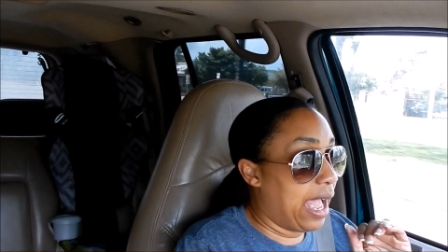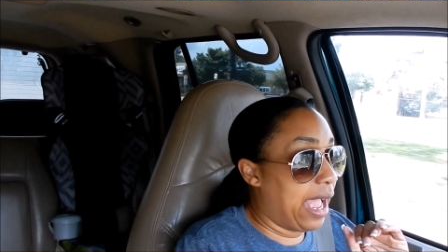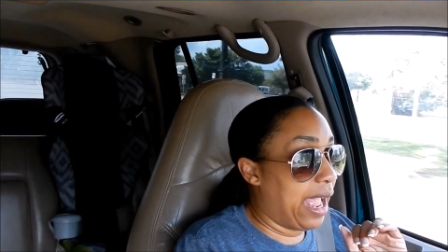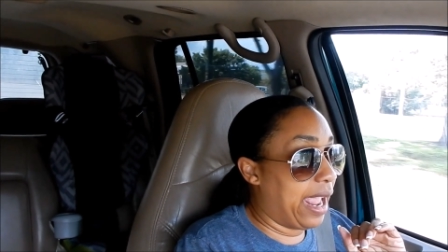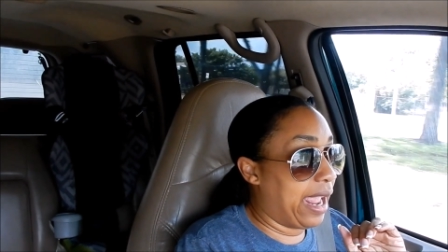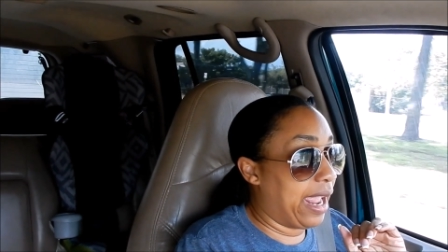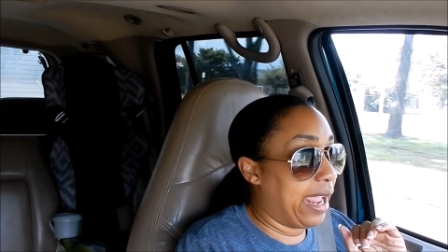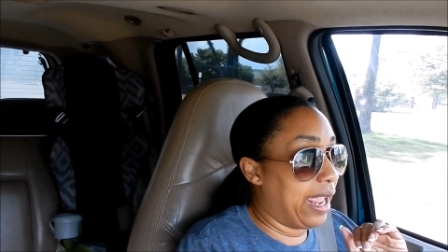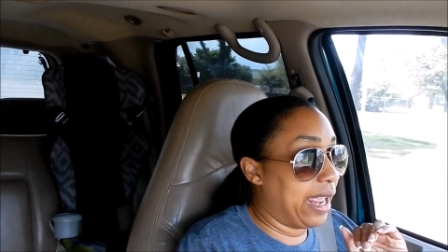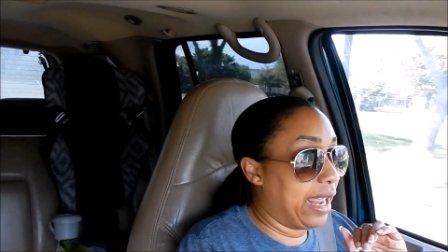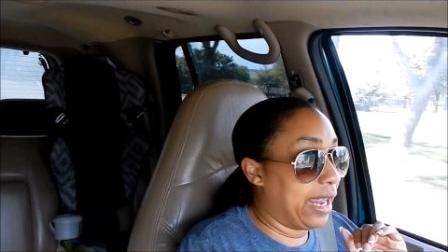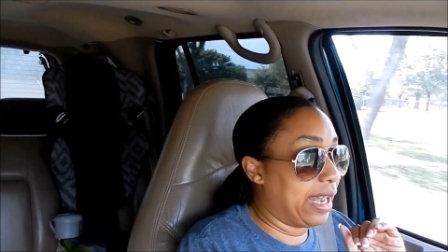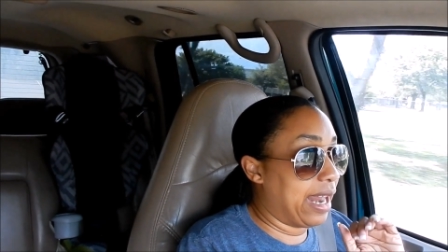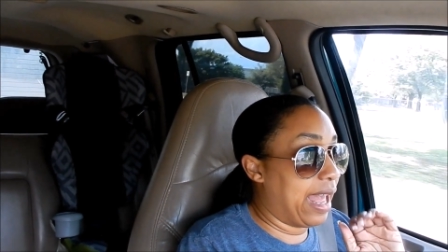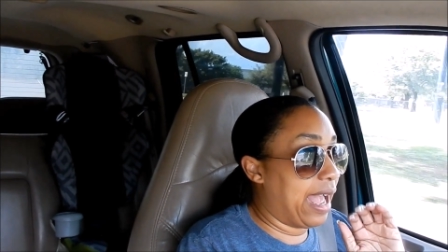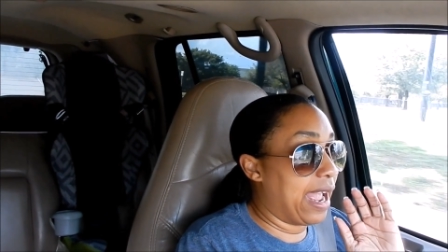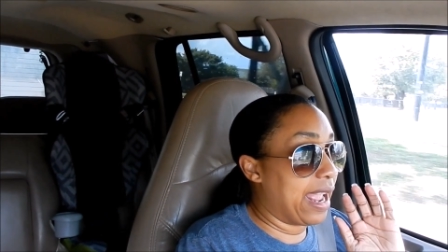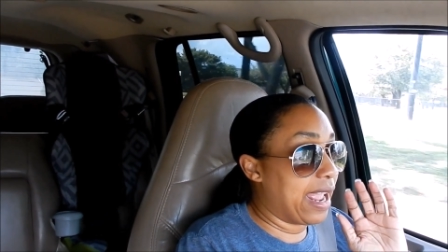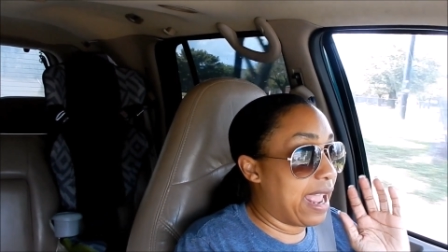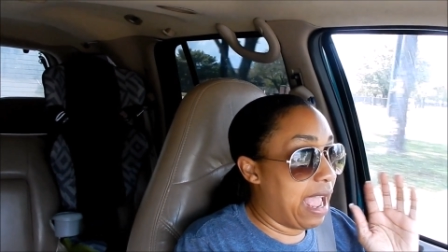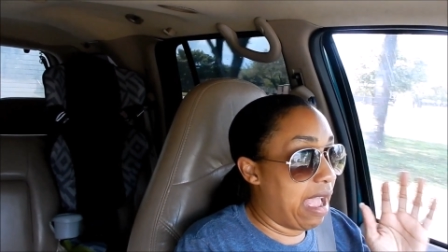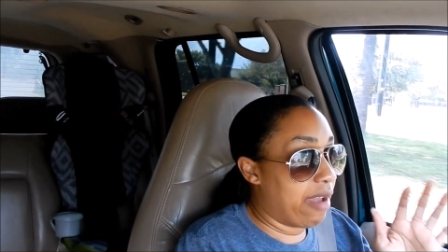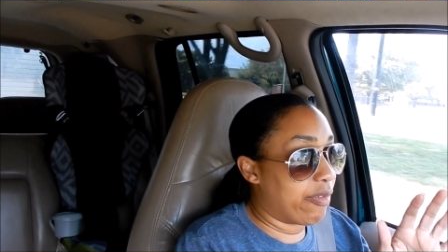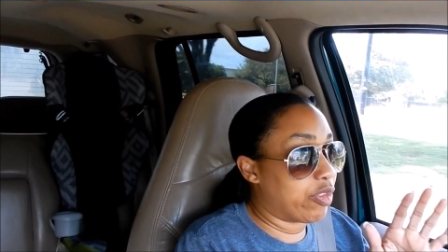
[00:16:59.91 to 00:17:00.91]
and
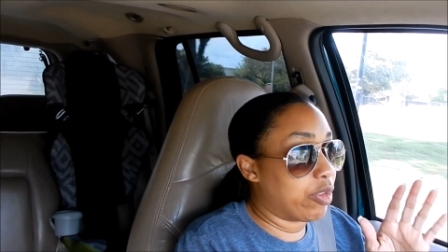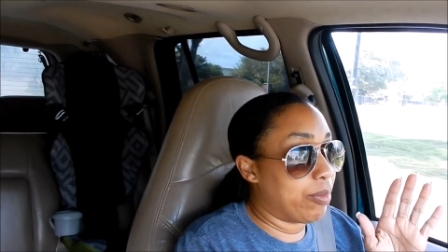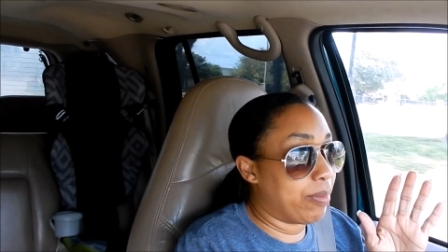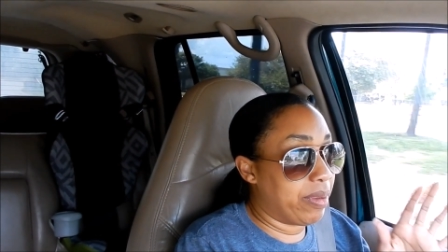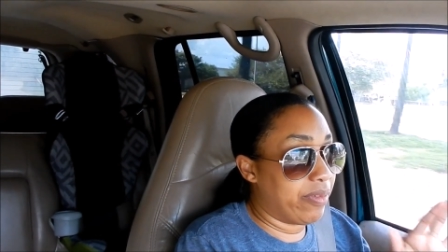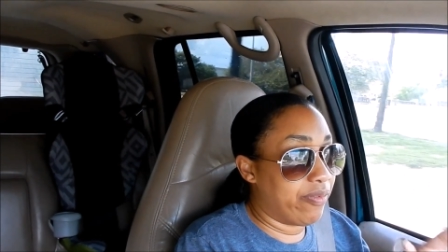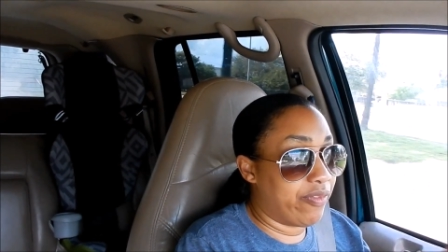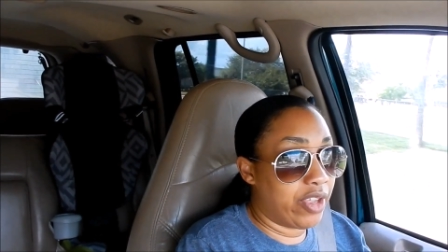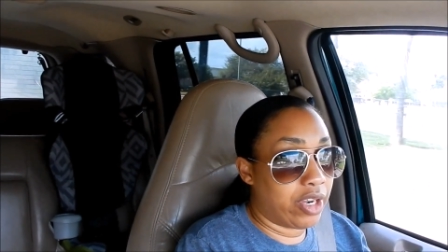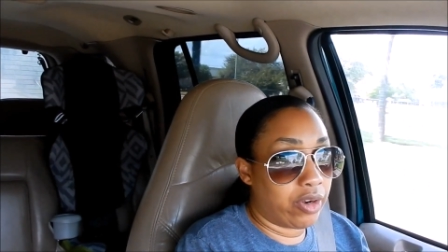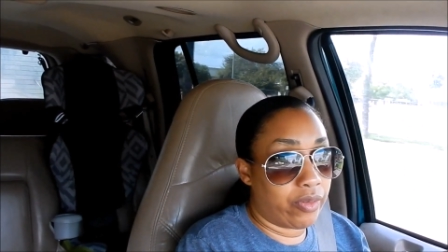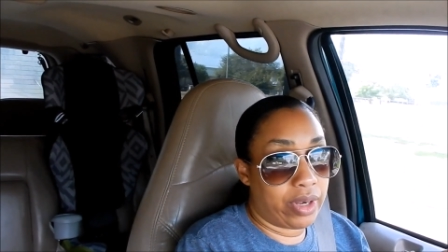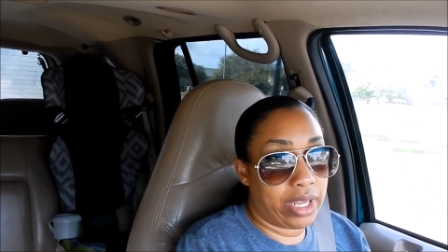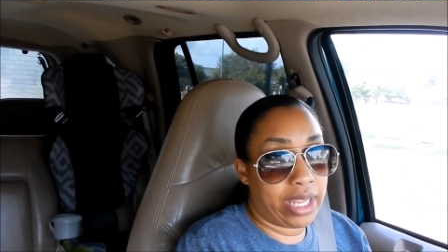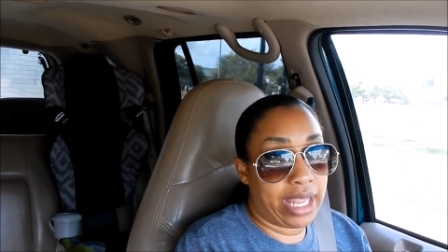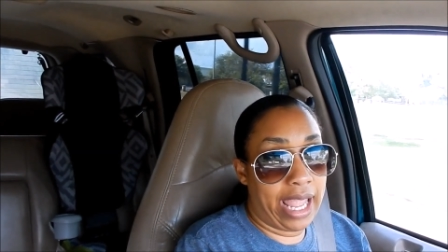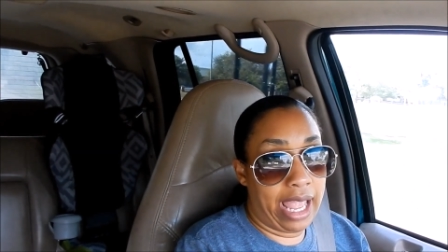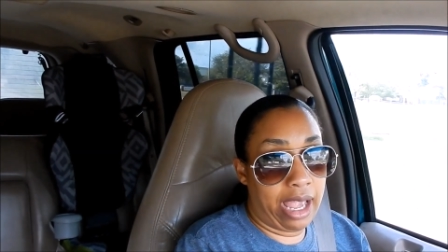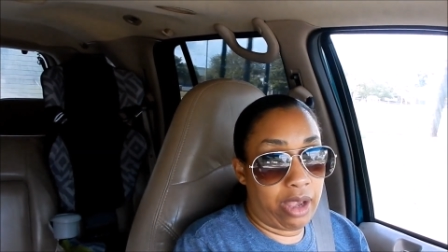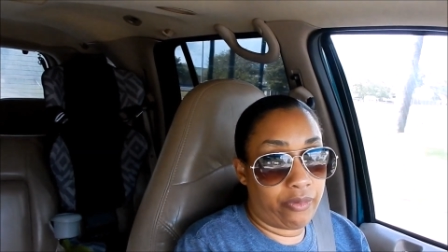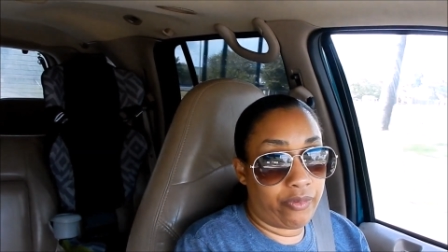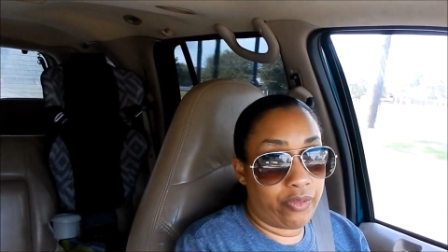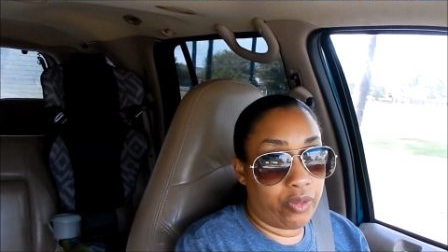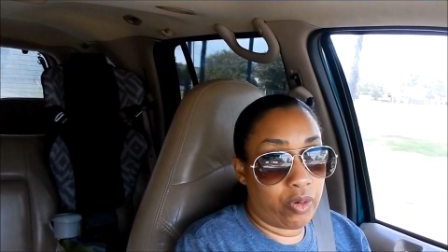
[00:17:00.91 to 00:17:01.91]
I have to be very
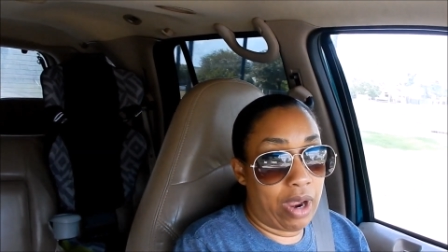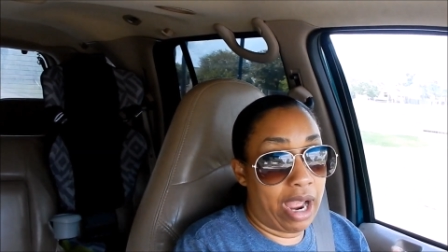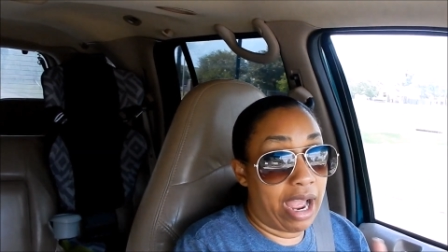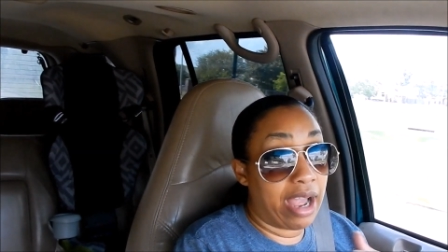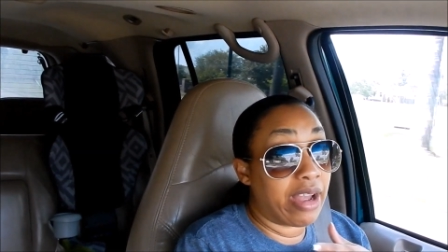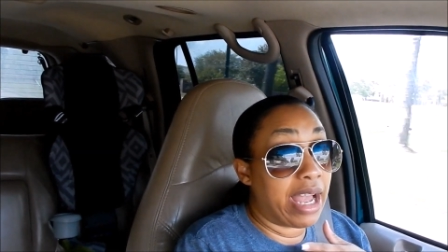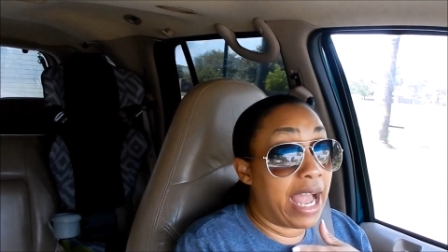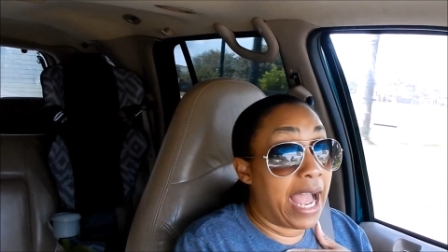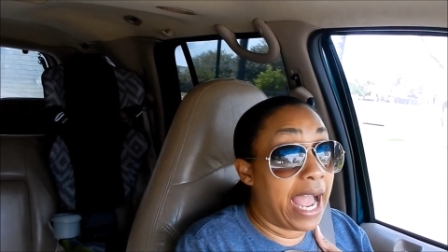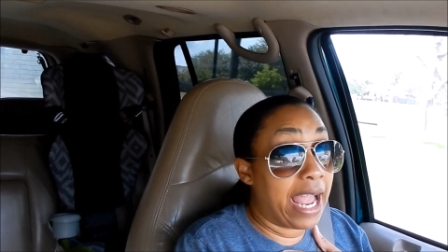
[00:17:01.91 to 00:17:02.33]
careful I,